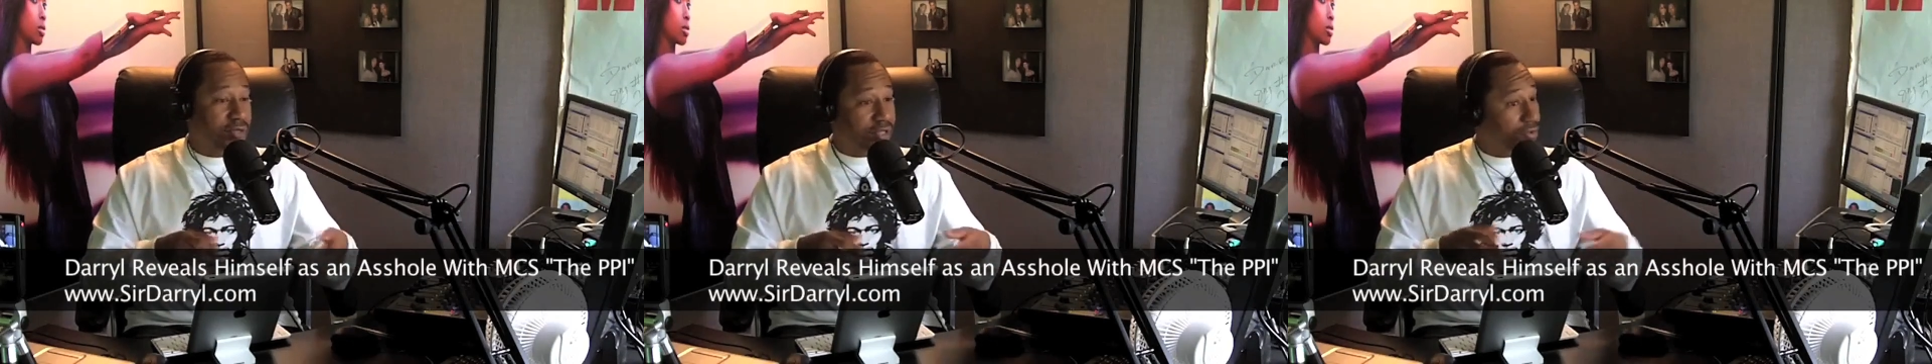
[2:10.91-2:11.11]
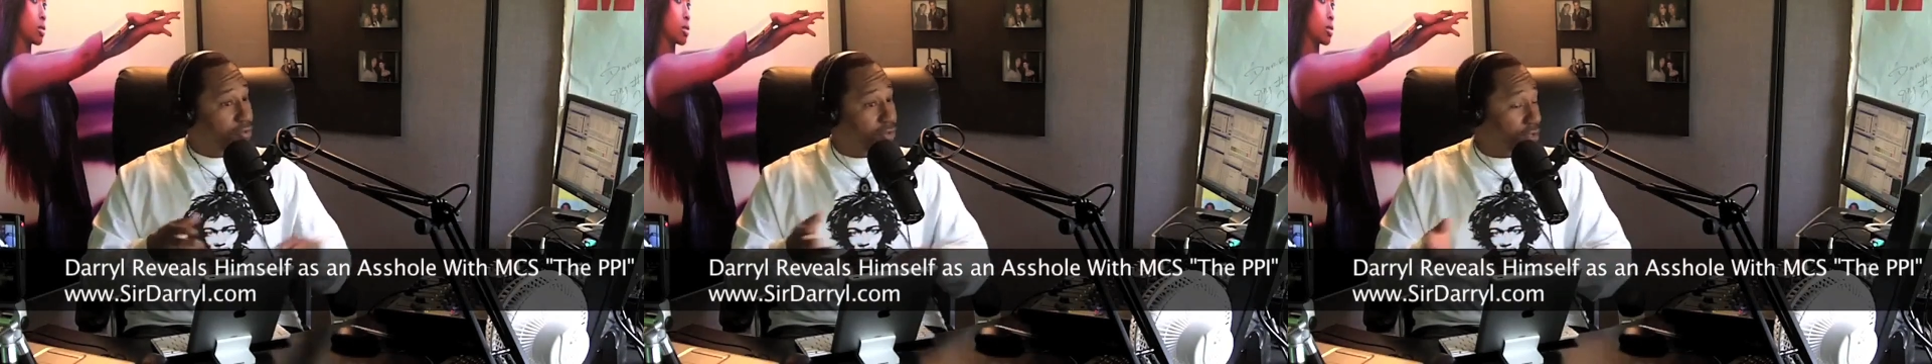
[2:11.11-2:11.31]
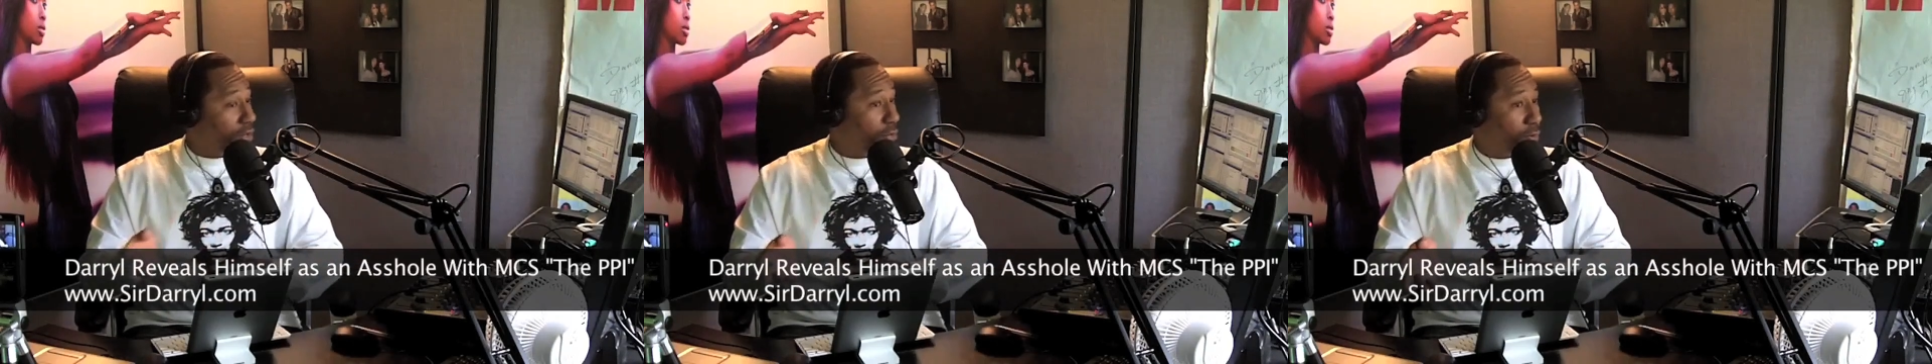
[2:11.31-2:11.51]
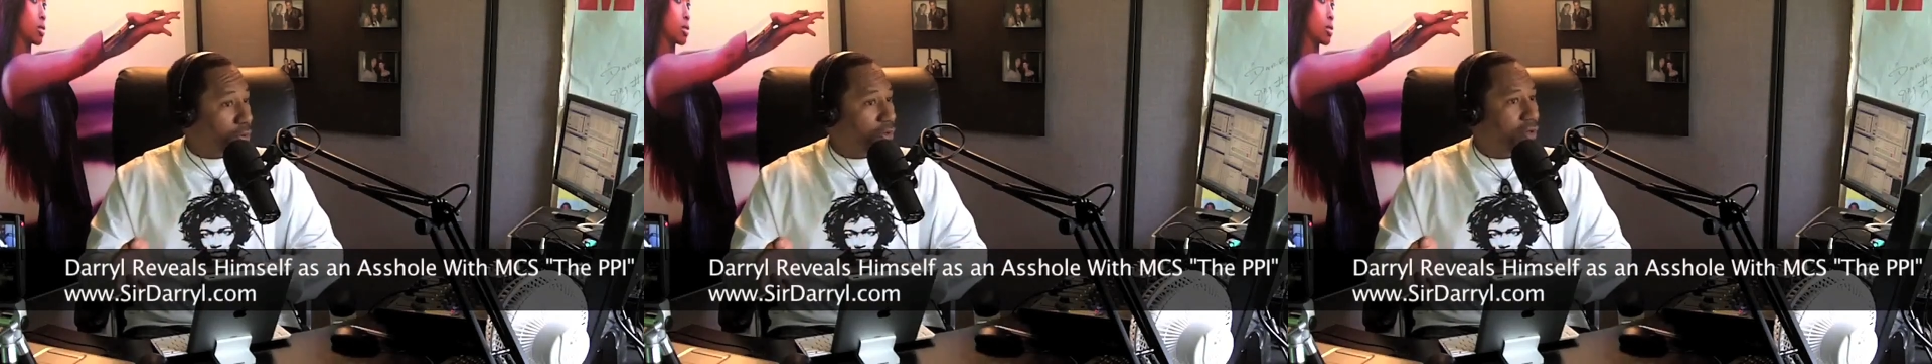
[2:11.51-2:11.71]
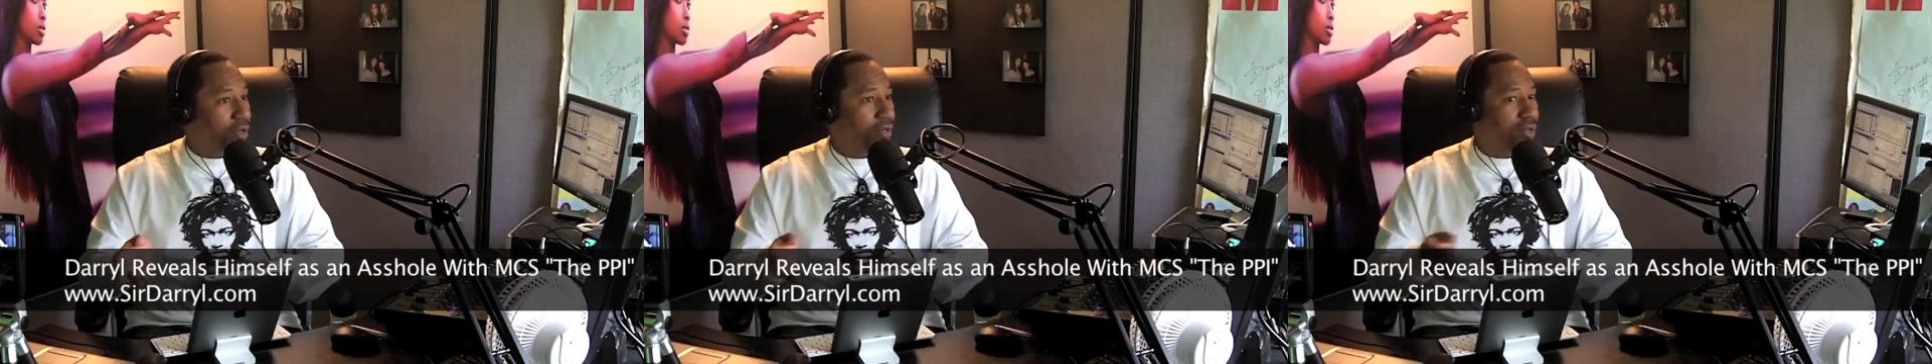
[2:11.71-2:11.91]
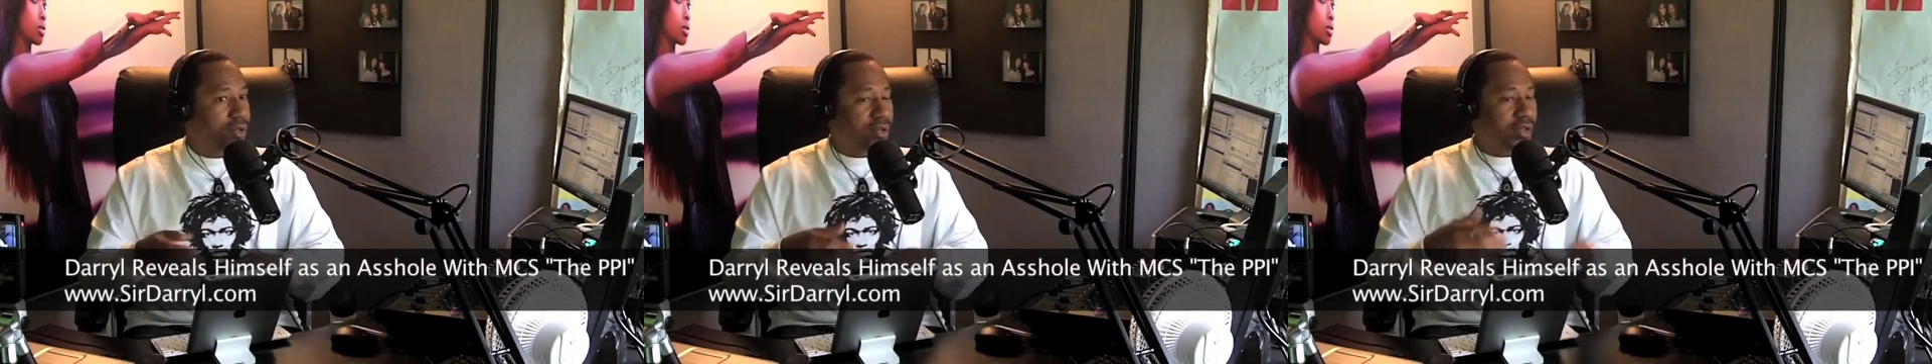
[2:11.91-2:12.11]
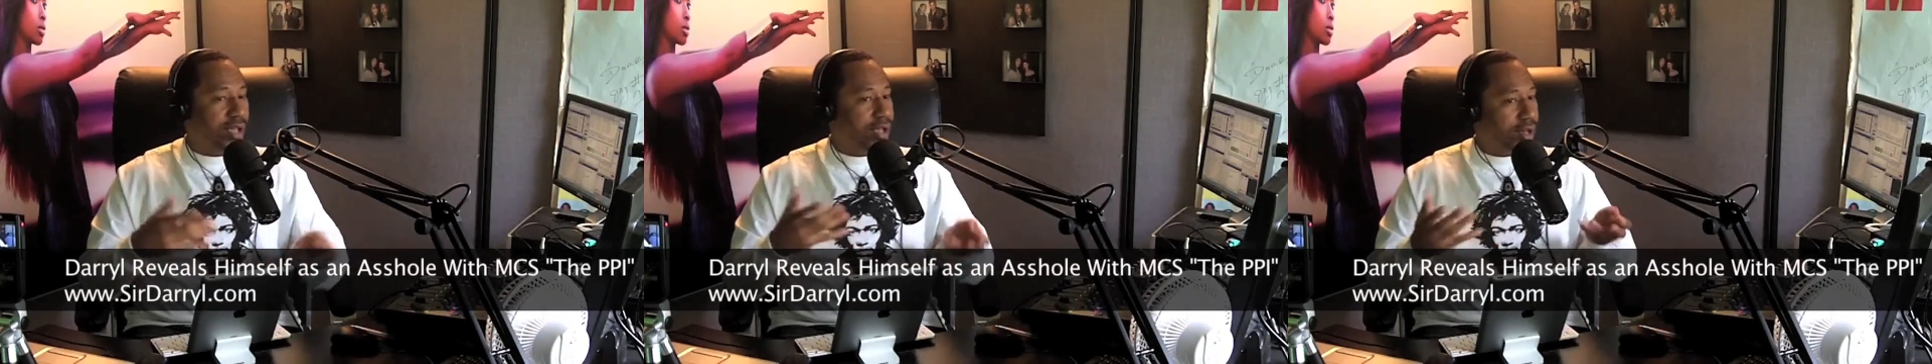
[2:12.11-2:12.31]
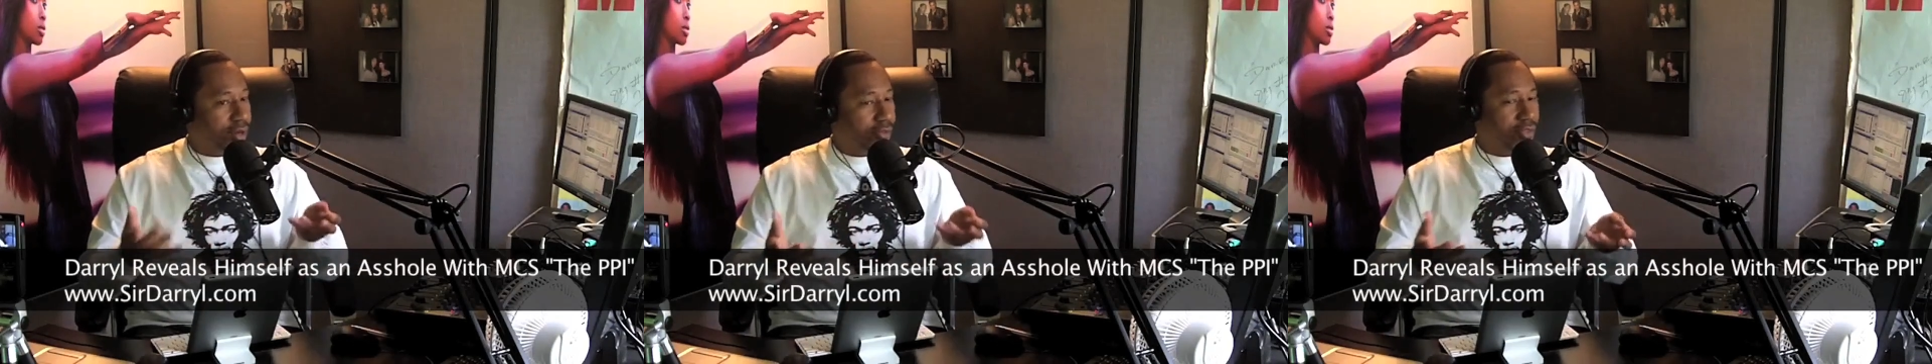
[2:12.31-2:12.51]
and tell you that you were good, that
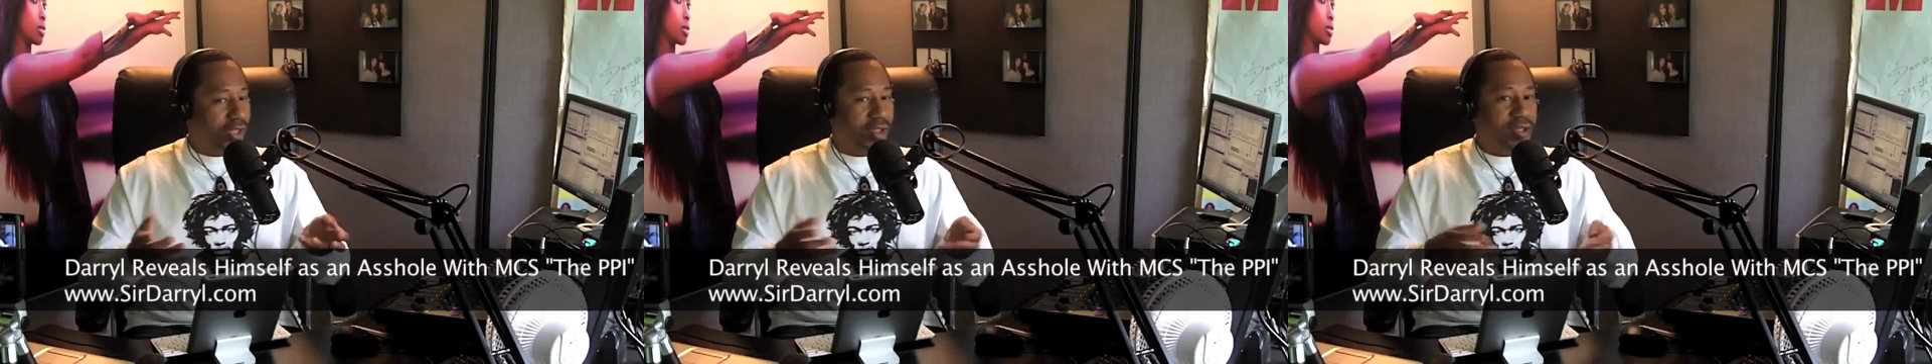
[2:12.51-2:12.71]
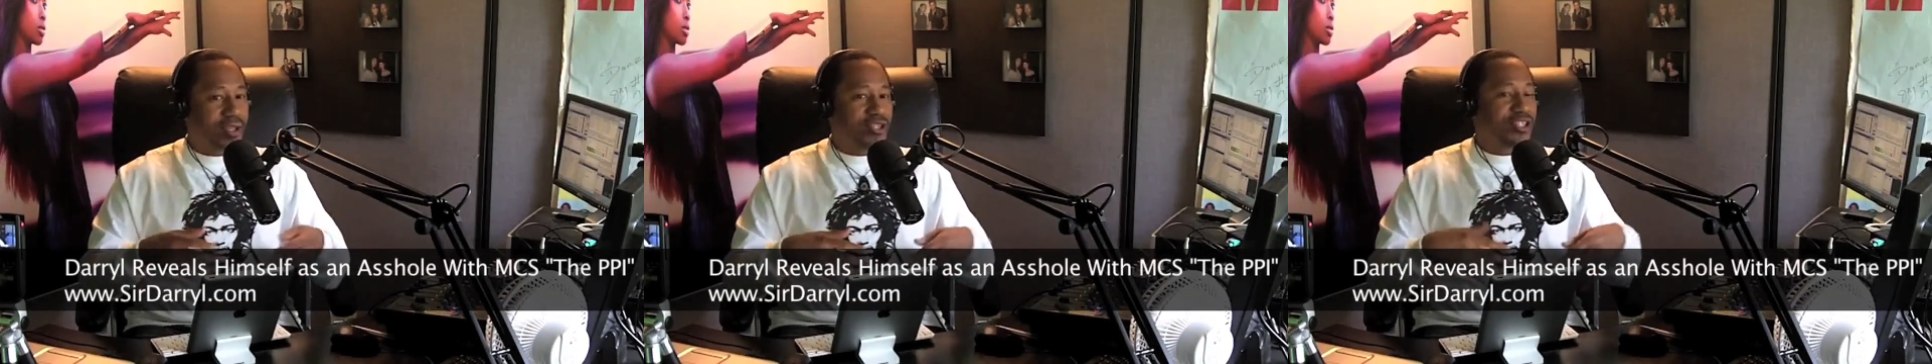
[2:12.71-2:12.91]
kind of thing.